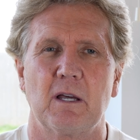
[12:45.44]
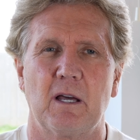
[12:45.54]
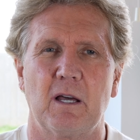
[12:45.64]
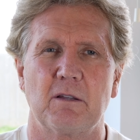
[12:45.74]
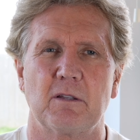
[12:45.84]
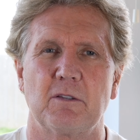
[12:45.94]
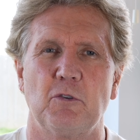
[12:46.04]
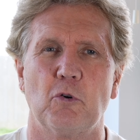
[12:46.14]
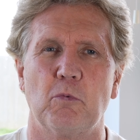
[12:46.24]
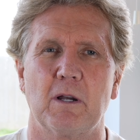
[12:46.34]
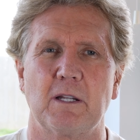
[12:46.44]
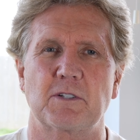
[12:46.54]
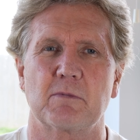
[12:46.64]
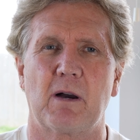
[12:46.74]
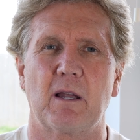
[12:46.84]
uh, your will
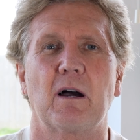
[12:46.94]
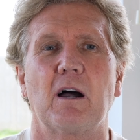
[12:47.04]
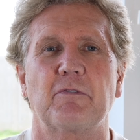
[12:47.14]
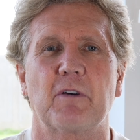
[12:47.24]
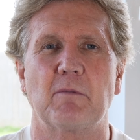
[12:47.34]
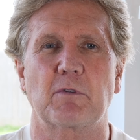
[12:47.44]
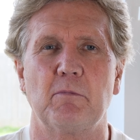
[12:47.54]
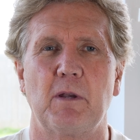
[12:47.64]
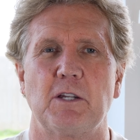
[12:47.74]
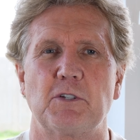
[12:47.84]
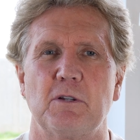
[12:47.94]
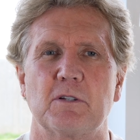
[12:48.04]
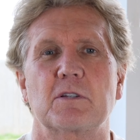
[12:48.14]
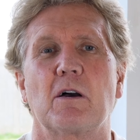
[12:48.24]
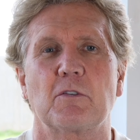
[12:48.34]
into my life. I'm committing to you to
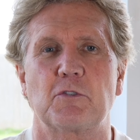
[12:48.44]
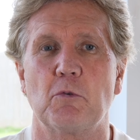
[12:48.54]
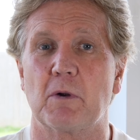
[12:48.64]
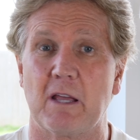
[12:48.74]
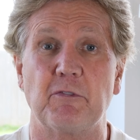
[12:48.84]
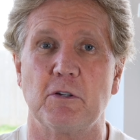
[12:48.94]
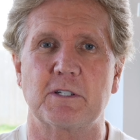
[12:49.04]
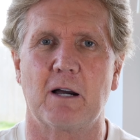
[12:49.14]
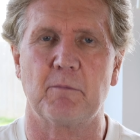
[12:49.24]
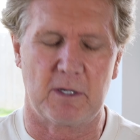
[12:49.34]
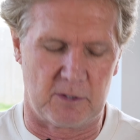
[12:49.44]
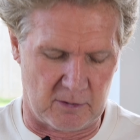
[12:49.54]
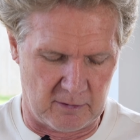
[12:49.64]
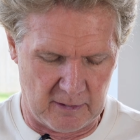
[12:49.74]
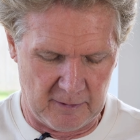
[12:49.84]
say, I'll do whatever you tell me to do.